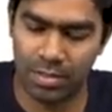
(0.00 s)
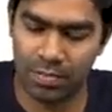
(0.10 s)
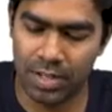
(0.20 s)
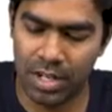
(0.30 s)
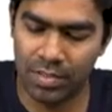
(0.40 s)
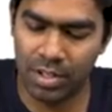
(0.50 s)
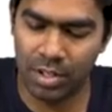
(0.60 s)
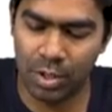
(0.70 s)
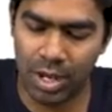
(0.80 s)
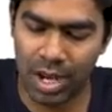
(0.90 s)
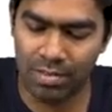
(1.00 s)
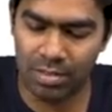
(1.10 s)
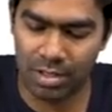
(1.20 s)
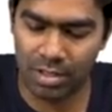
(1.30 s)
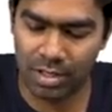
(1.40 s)
Whenever you have
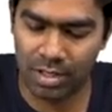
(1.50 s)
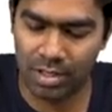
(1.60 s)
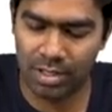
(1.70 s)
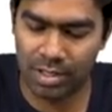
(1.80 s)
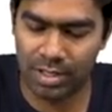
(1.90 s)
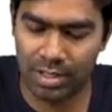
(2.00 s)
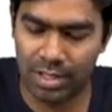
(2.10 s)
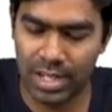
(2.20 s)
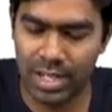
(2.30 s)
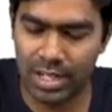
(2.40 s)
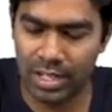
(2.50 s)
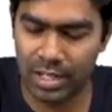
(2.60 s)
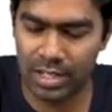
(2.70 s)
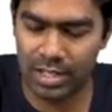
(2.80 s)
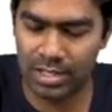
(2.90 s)
a clinical
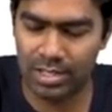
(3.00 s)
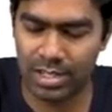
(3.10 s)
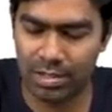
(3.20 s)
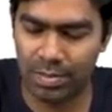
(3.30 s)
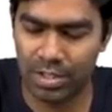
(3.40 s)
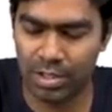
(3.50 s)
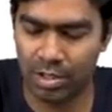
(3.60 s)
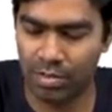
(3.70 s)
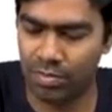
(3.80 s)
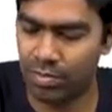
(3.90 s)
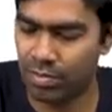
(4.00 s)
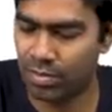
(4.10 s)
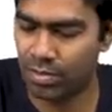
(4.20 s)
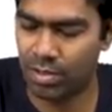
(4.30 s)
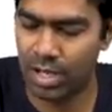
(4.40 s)
suspicion of
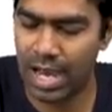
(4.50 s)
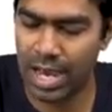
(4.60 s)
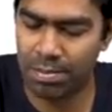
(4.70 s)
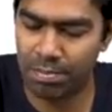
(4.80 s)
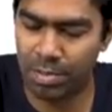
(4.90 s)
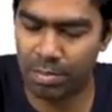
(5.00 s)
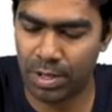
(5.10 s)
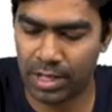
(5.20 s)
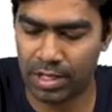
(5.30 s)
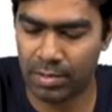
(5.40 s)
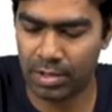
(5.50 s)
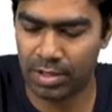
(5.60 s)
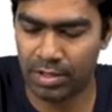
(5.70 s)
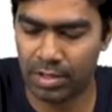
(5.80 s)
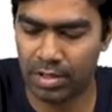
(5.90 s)
hyperprolactinemia,
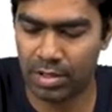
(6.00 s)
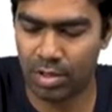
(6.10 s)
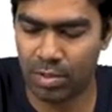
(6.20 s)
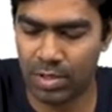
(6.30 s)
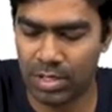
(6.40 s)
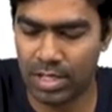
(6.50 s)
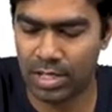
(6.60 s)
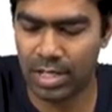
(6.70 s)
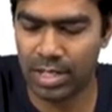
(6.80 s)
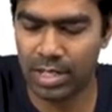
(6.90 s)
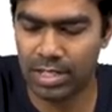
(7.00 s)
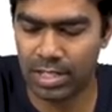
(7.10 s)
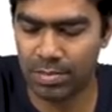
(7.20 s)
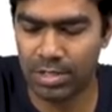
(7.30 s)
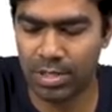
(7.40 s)
obviously the clinical
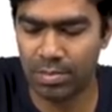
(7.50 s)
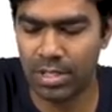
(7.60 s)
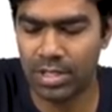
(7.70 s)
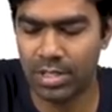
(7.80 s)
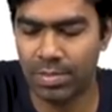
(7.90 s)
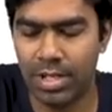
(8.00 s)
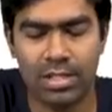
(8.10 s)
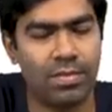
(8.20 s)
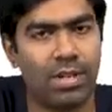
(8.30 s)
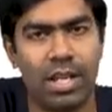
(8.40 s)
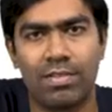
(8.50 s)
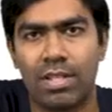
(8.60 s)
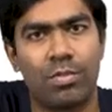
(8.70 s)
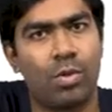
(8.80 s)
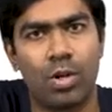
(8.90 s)
suspicion means the patient will have
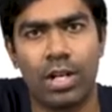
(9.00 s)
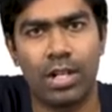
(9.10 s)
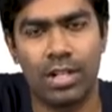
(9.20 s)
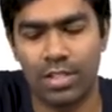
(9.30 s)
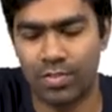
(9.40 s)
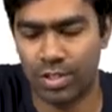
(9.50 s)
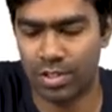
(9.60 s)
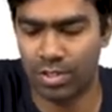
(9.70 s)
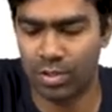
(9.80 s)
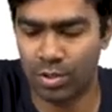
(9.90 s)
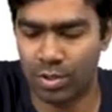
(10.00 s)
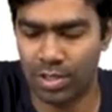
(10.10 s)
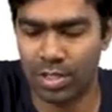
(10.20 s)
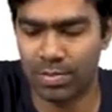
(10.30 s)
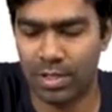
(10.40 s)
some gonadal dysfunction. So you
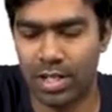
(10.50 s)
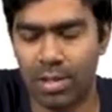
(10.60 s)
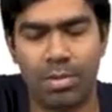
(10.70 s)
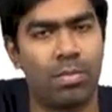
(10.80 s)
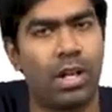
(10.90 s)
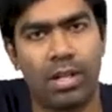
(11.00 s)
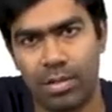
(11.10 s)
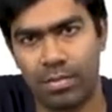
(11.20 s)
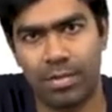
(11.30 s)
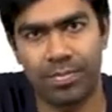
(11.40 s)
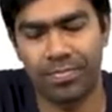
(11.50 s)
suspect hyperprolactinemia.